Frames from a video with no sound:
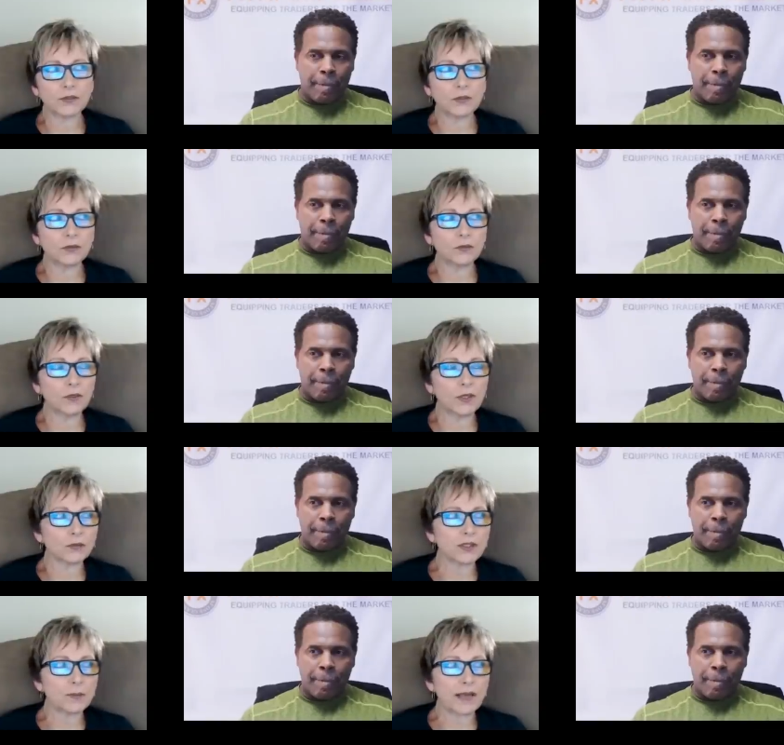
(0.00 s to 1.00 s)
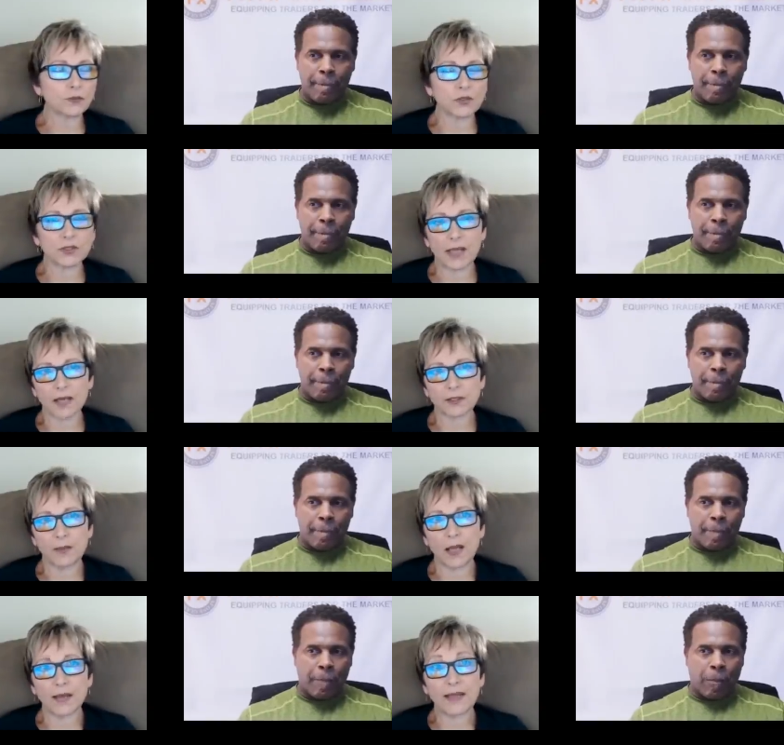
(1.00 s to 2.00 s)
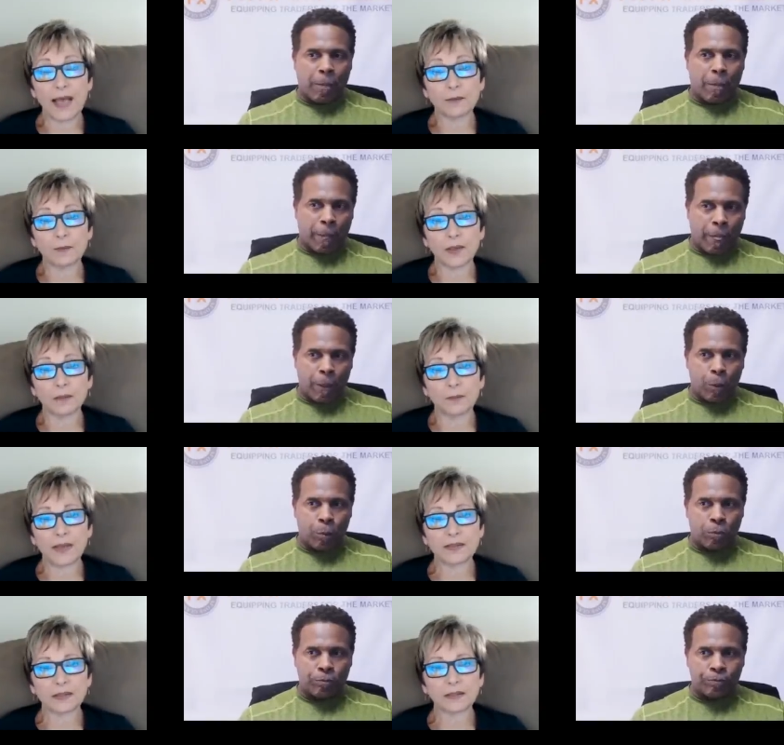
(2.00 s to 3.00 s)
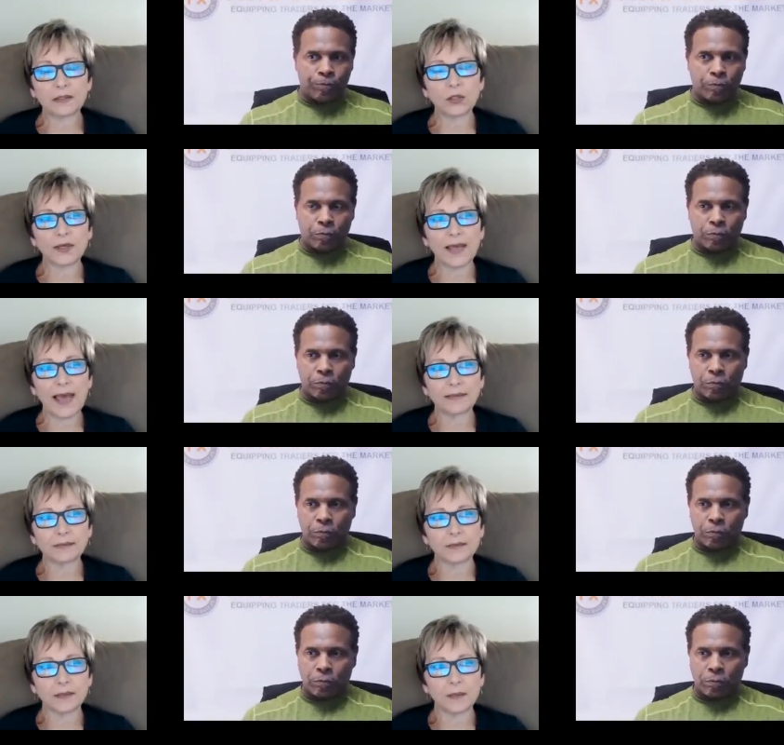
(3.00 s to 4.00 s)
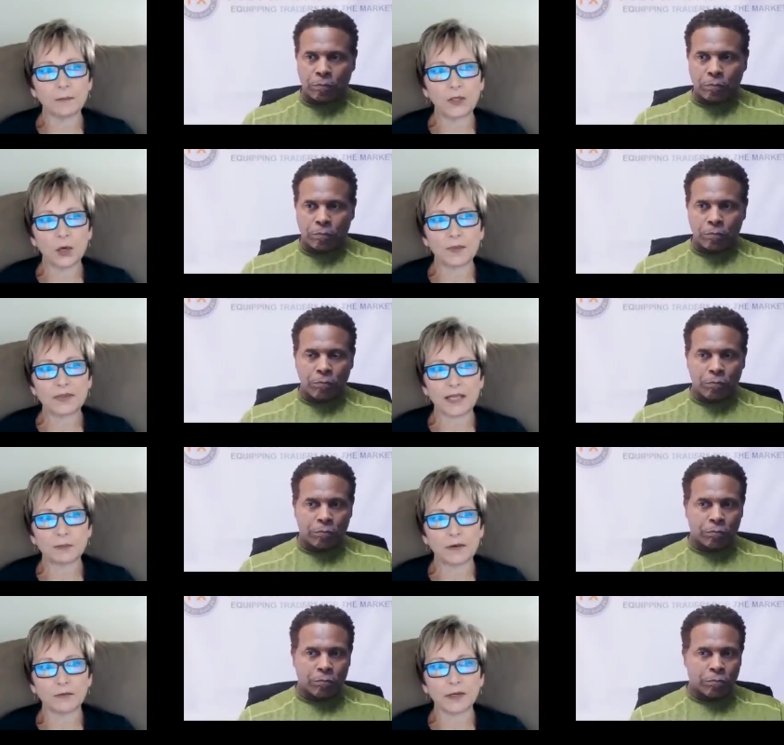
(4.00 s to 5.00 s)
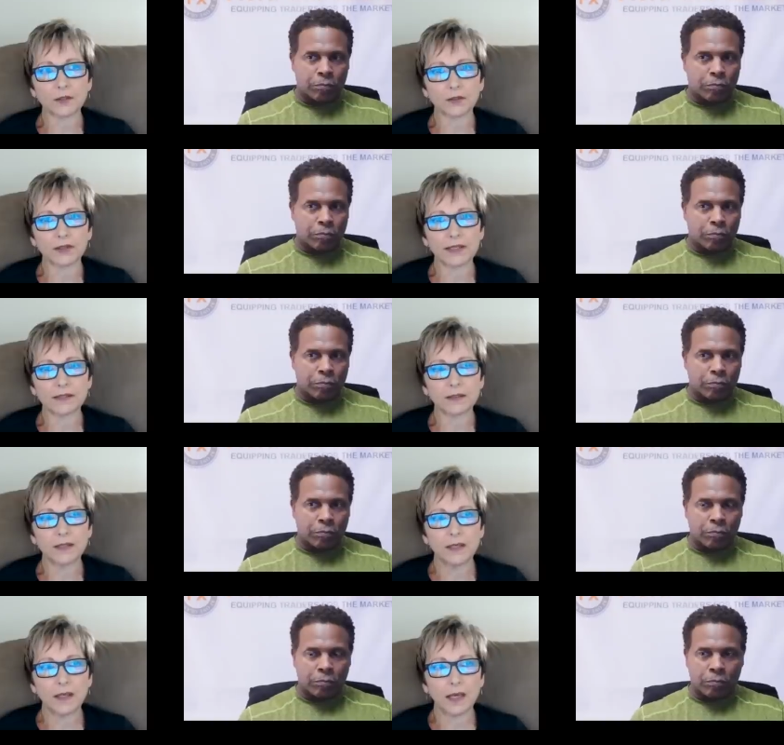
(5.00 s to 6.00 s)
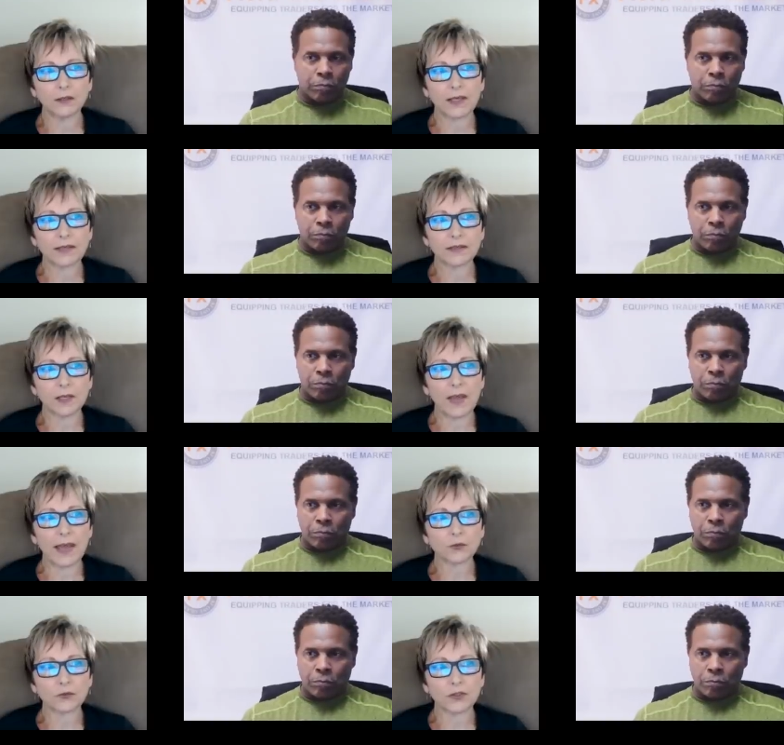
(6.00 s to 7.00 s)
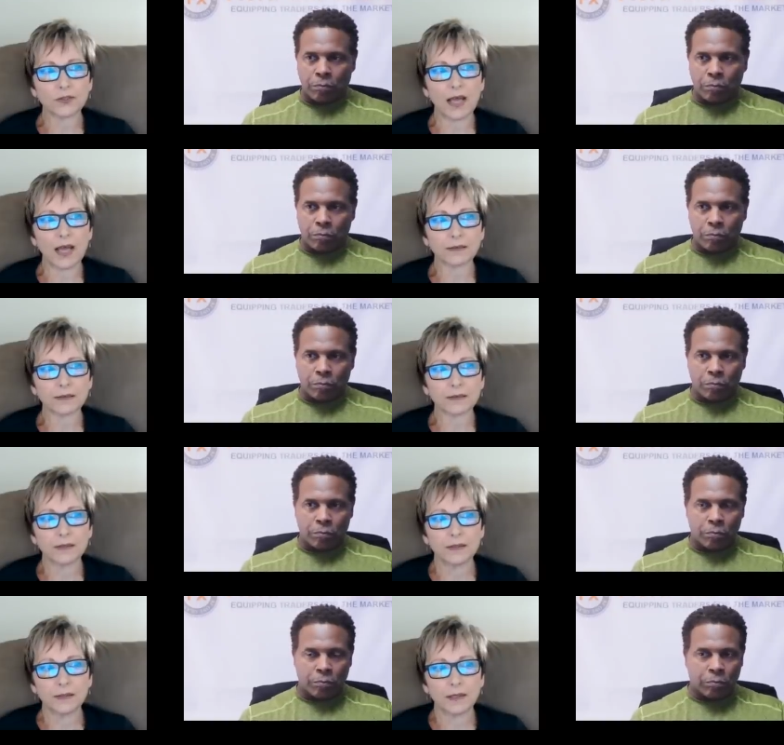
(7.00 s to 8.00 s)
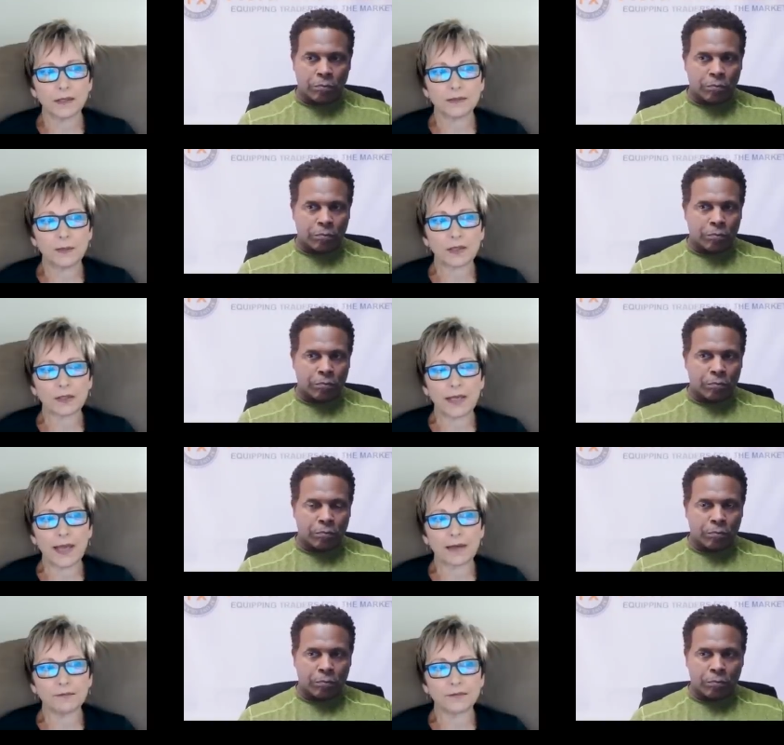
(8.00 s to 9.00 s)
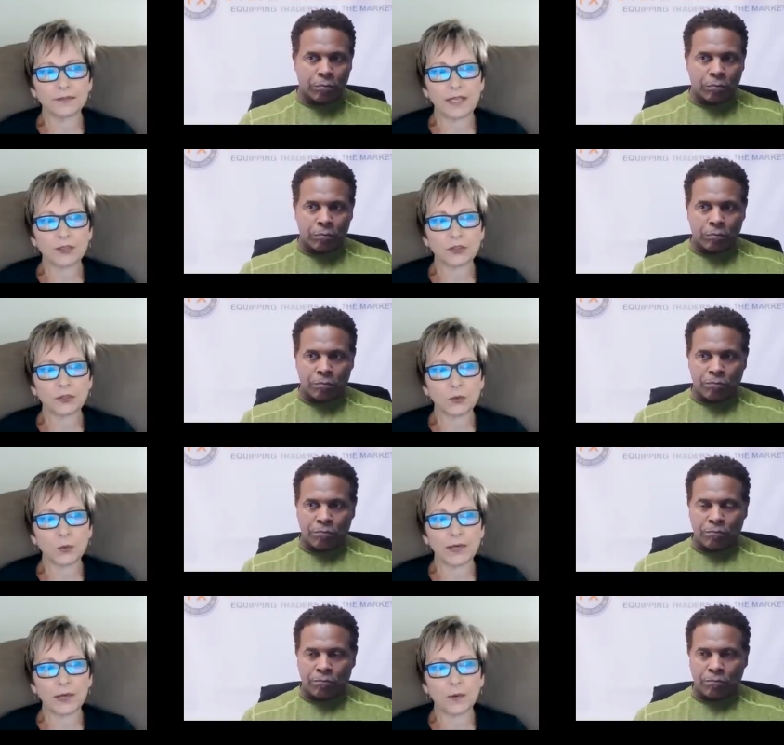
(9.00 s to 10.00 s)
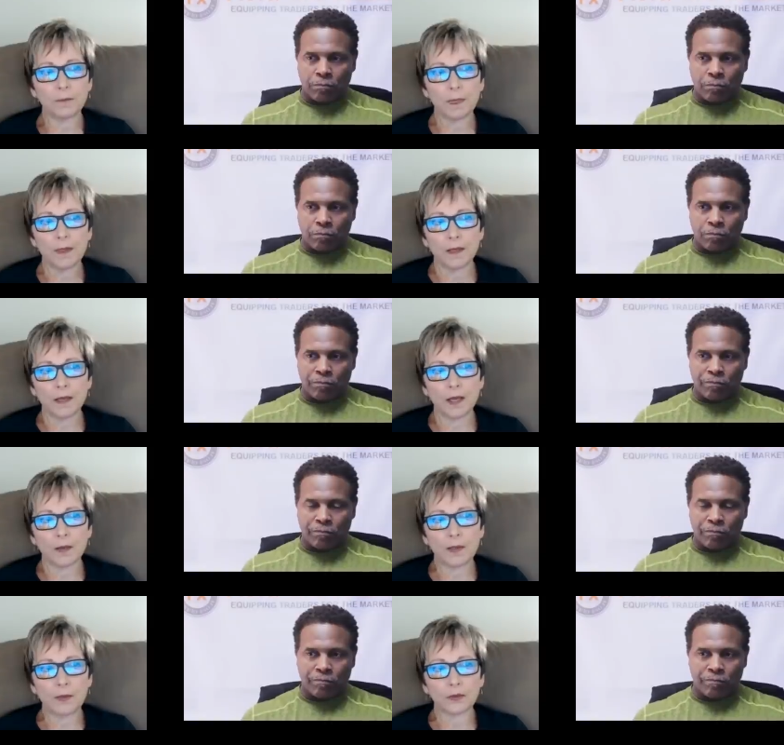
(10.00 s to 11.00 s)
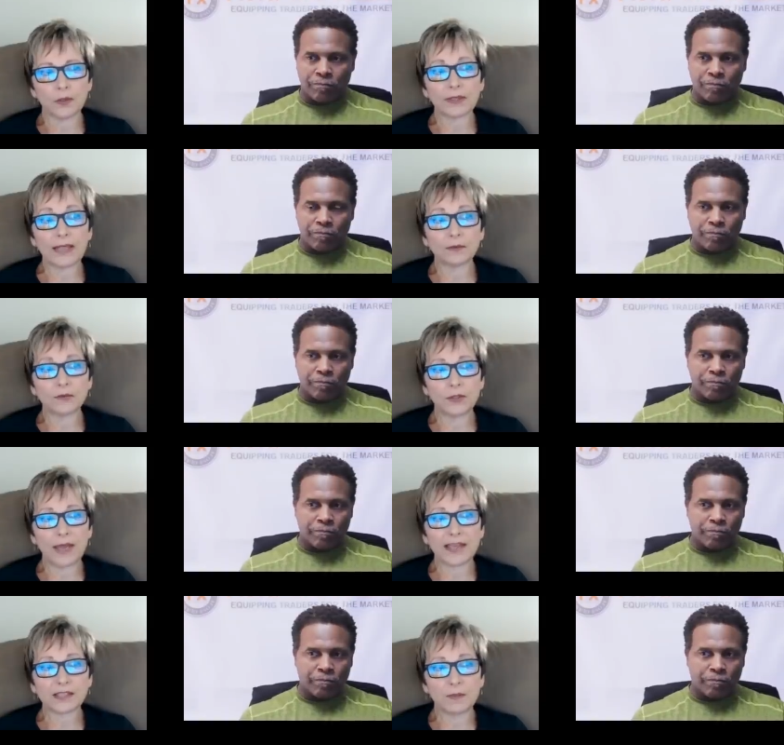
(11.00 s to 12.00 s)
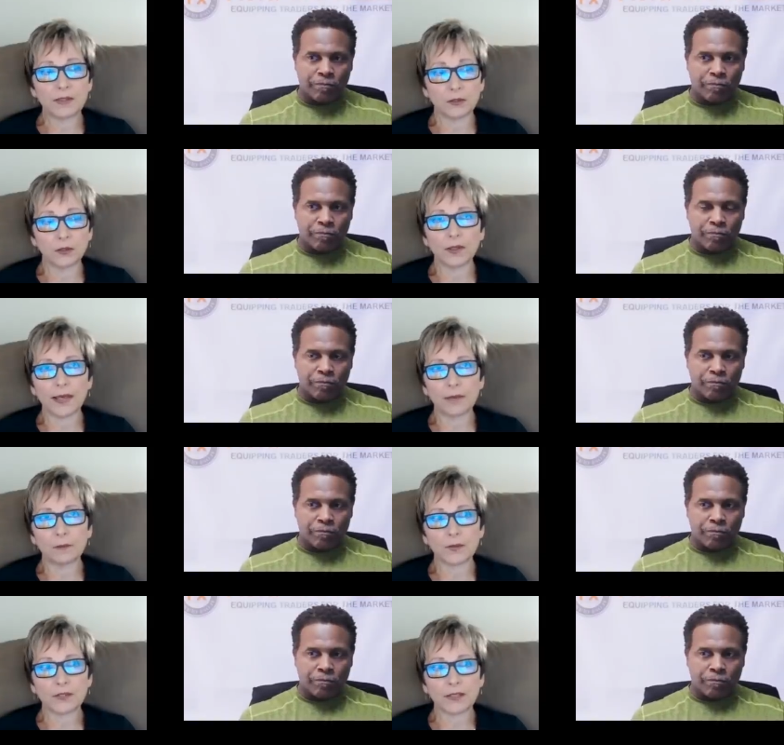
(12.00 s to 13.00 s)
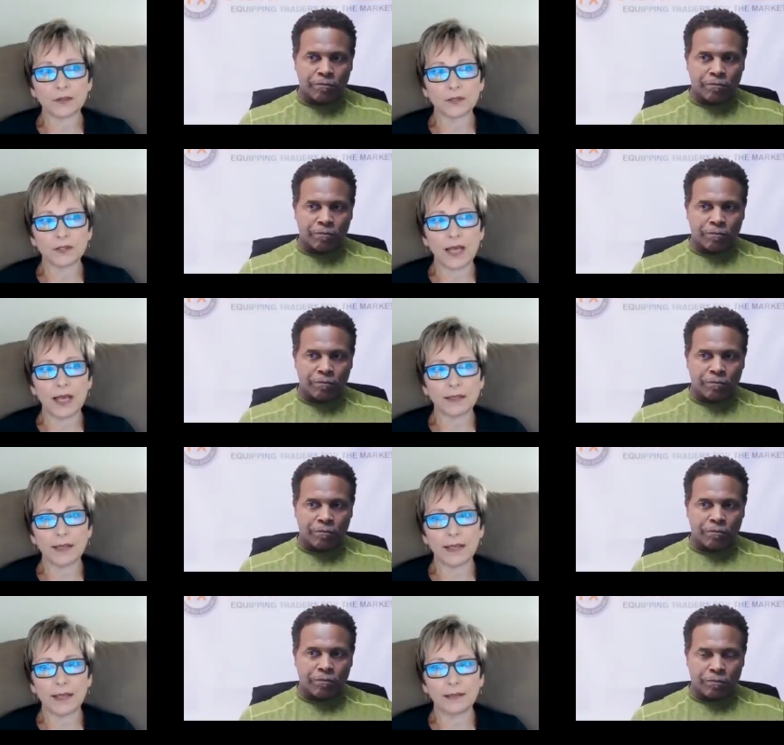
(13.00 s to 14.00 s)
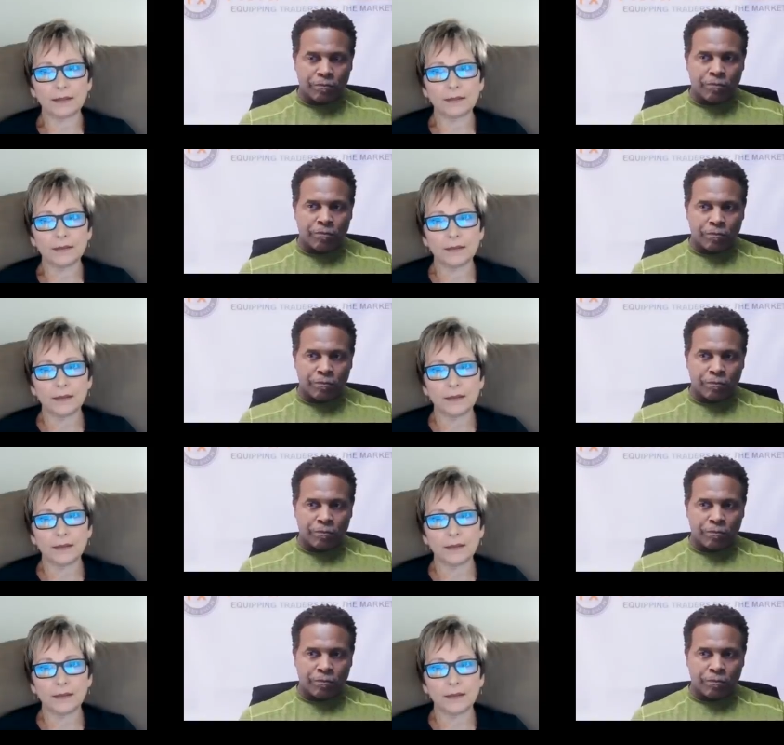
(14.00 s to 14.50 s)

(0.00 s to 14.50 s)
Speaker 1: do, you know, some extra stocks beyond that, but I'll basically look at, um, you know, besides my regular list, I'll look at some extra stocks. Uh, typically I have sessions where uh, people are allowed to ask me to look at a particular stock and